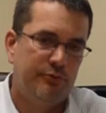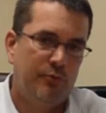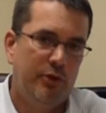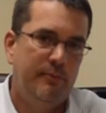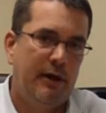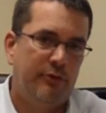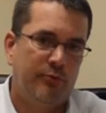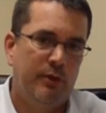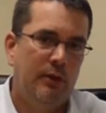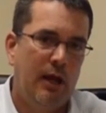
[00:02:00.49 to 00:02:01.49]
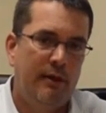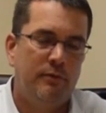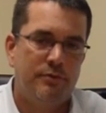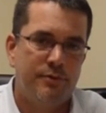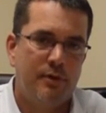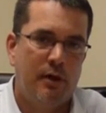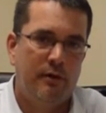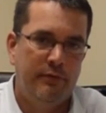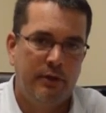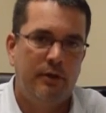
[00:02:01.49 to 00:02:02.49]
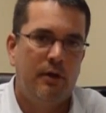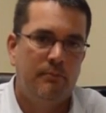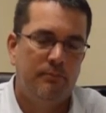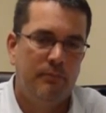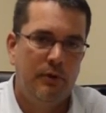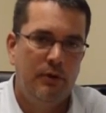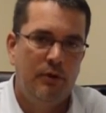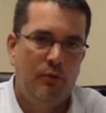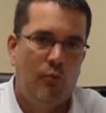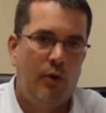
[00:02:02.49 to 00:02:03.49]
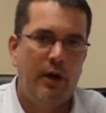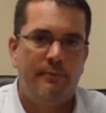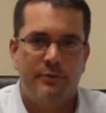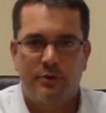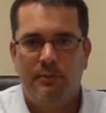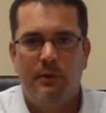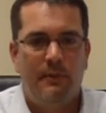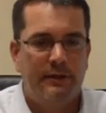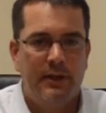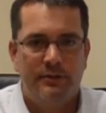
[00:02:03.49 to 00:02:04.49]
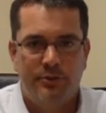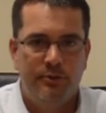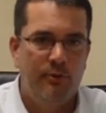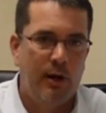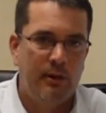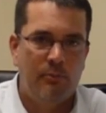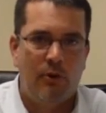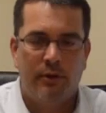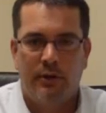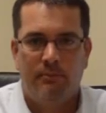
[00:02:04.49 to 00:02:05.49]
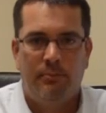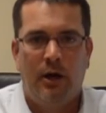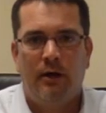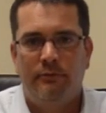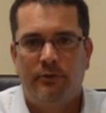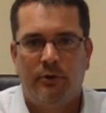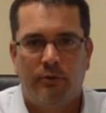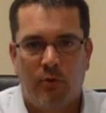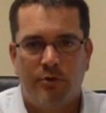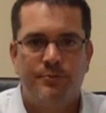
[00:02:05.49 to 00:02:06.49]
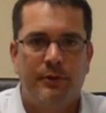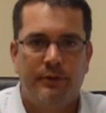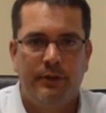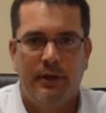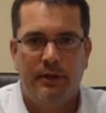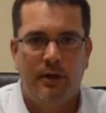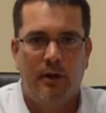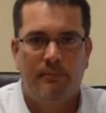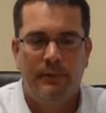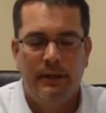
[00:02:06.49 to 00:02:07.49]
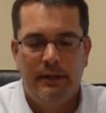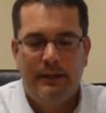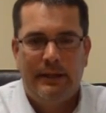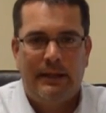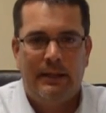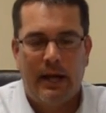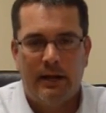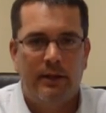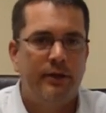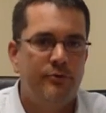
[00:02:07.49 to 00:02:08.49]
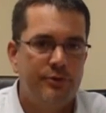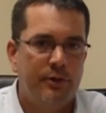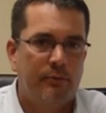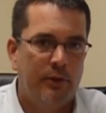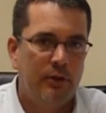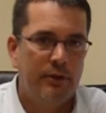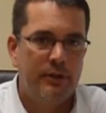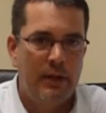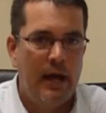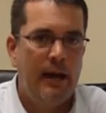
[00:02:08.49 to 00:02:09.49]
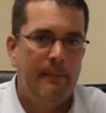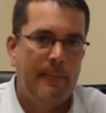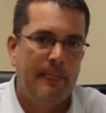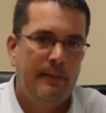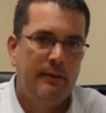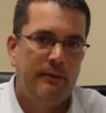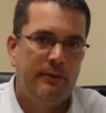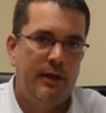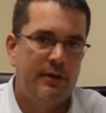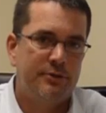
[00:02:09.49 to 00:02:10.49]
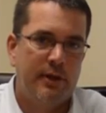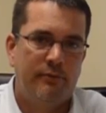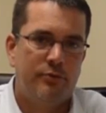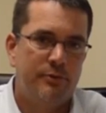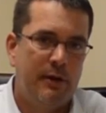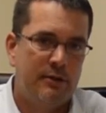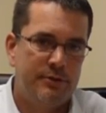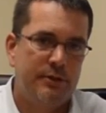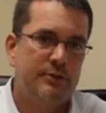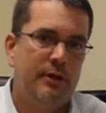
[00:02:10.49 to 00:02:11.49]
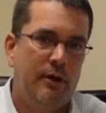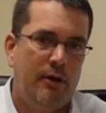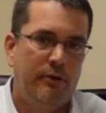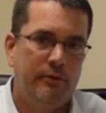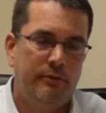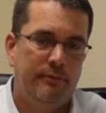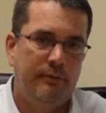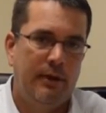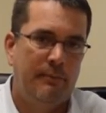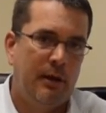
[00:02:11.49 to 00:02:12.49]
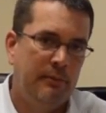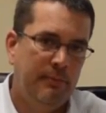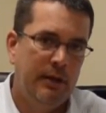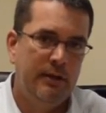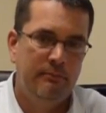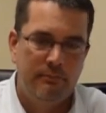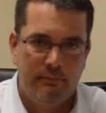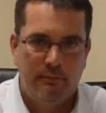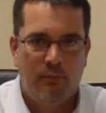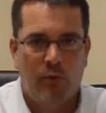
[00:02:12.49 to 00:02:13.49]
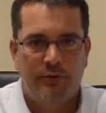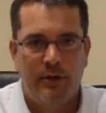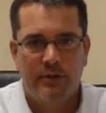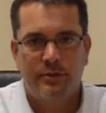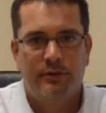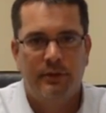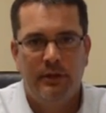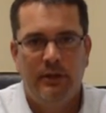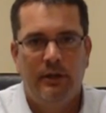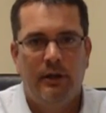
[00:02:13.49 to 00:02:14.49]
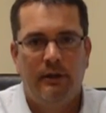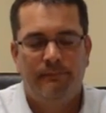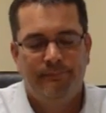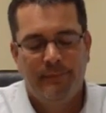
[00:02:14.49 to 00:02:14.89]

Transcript: really about 3 levels of income. One of them is going to be about that $2 grand mark and above on gross monthly income. A lot of lenders are going to really look at that. The next level is about $1,600. That might mean more things on the